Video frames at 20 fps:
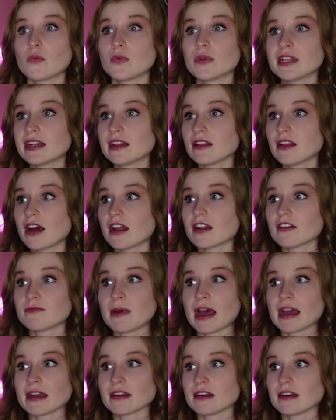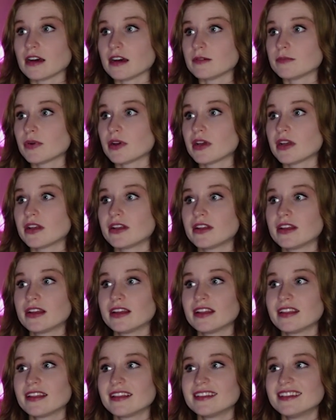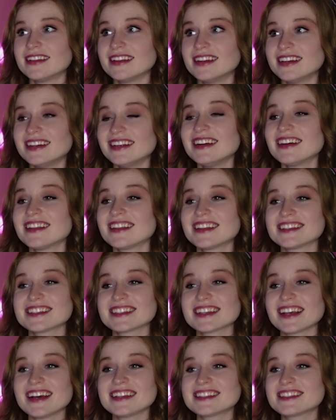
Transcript: We need a lot of backup. This guy